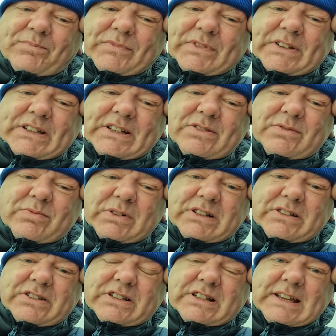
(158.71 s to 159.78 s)
and this
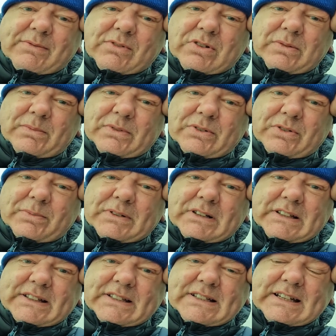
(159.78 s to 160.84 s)
one just kept coming up
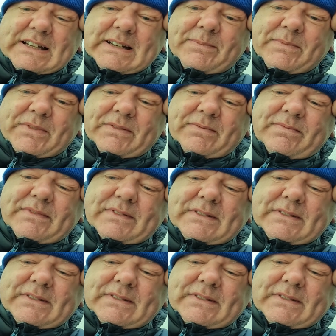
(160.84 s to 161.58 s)
all the time.